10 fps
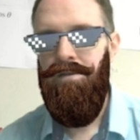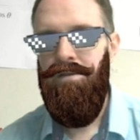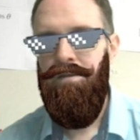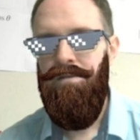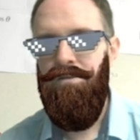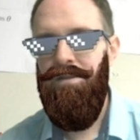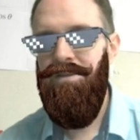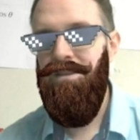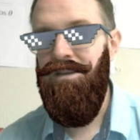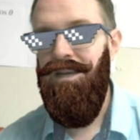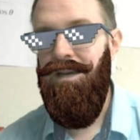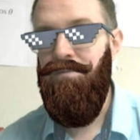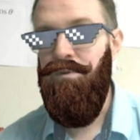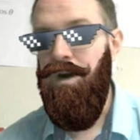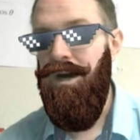So everything's got to add up to
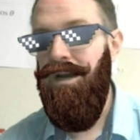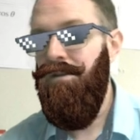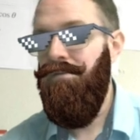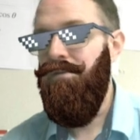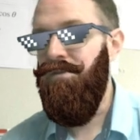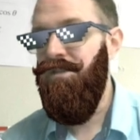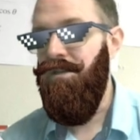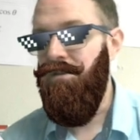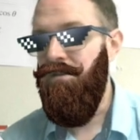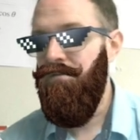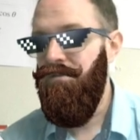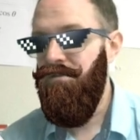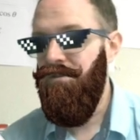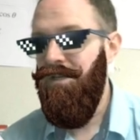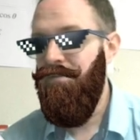y at 0. So
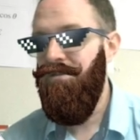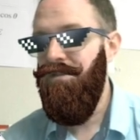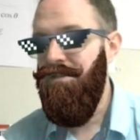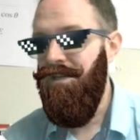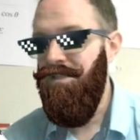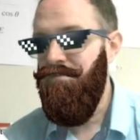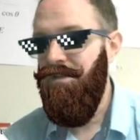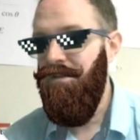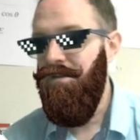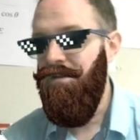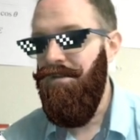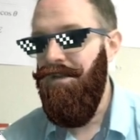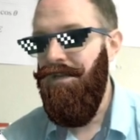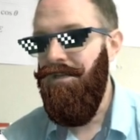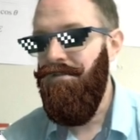that means this has to be
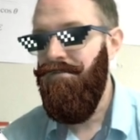negative.